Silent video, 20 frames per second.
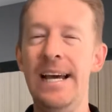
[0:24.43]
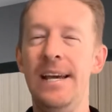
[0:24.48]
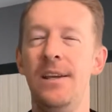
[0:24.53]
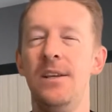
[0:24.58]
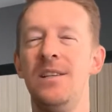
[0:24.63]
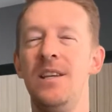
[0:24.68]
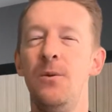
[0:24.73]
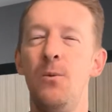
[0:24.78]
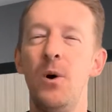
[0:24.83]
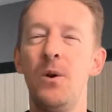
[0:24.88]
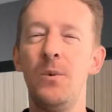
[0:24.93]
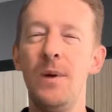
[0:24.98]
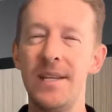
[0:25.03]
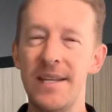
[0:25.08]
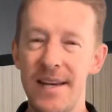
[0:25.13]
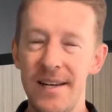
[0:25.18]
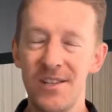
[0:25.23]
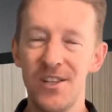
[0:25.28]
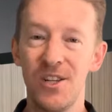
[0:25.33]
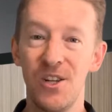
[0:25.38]
You see, what we
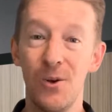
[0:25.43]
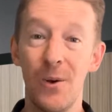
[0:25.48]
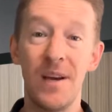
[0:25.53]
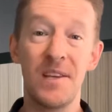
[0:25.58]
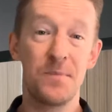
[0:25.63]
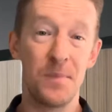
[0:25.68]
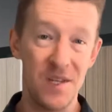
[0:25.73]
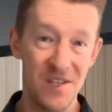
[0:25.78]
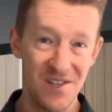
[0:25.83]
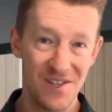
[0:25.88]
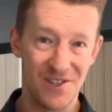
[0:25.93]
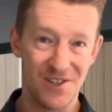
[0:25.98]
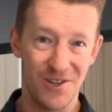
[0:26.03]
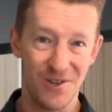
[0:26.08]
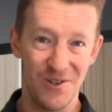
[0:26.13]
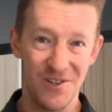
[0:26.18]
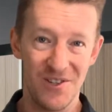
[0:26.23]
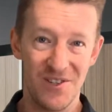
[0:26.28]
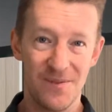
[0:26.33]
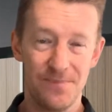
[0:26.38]
tend to do as business
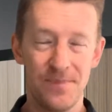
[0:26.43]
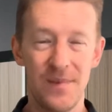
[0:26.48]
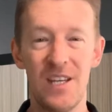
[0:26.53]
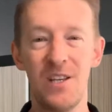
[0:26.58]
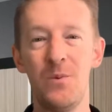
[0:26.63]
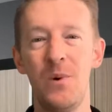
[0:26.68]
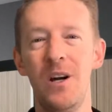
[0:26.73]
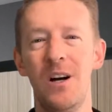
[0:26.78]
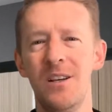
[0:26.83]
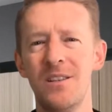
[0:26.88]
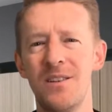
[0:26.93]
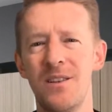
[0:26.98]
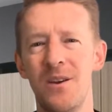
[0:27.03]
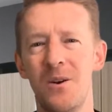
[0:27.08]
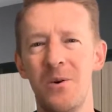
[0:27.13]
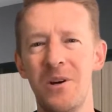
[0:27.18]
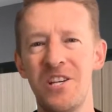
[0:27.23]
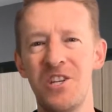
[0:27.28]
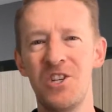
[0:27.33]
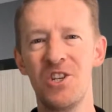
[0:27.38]
owners is we ask the
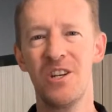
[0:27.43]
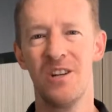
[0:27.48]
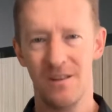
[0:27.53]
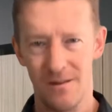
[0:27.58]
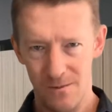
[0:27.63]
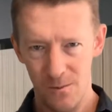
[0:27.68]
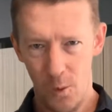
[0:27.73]
question,